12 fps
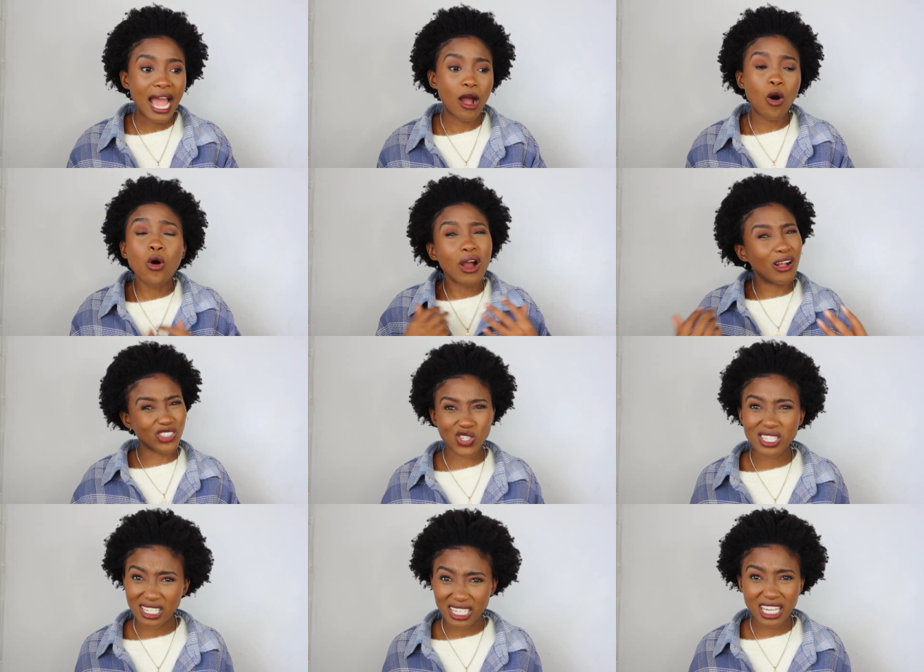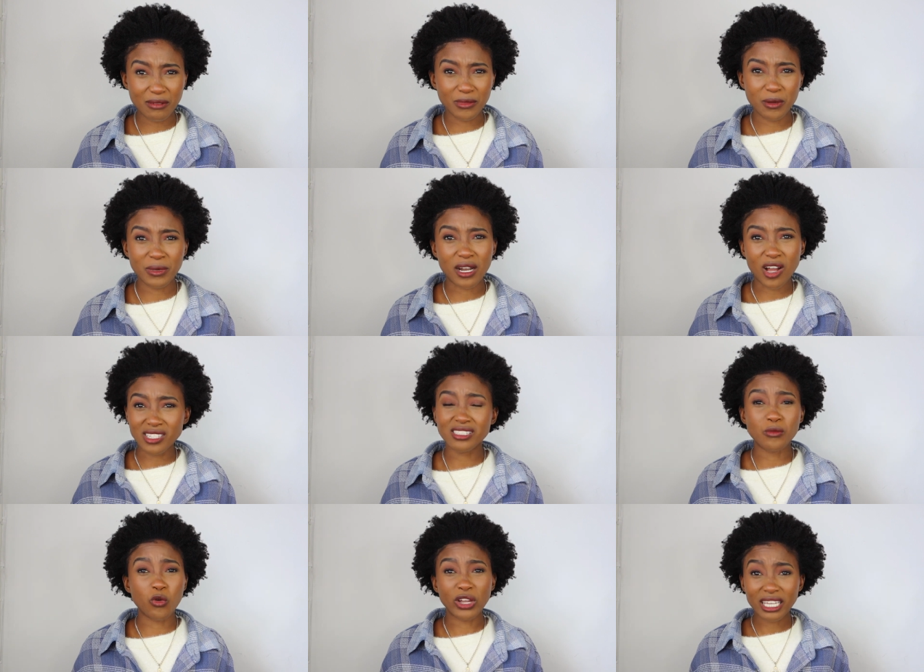or I'll just D M them and ask
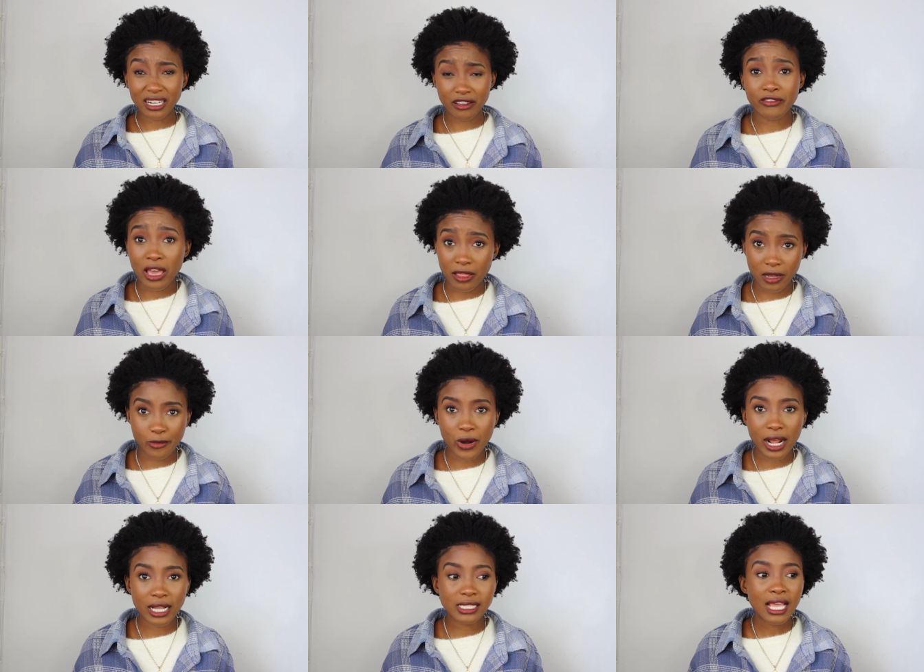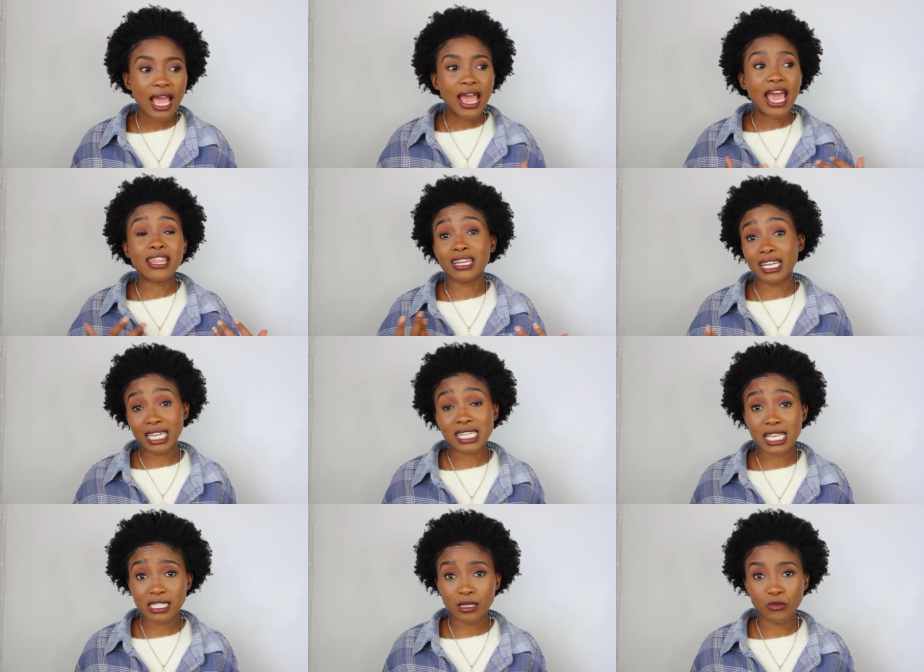them where can I find their products, and then I can
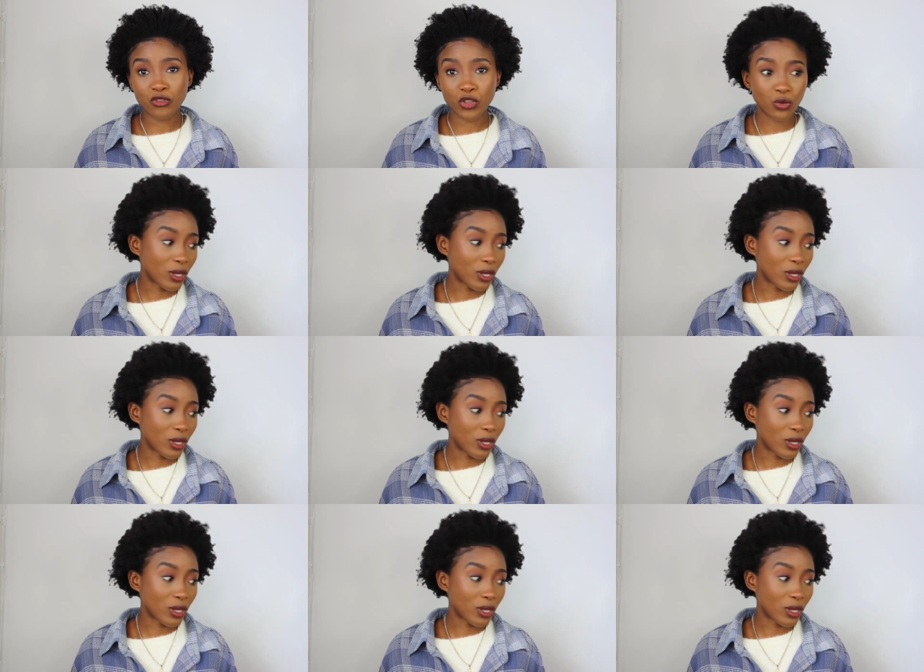test them for you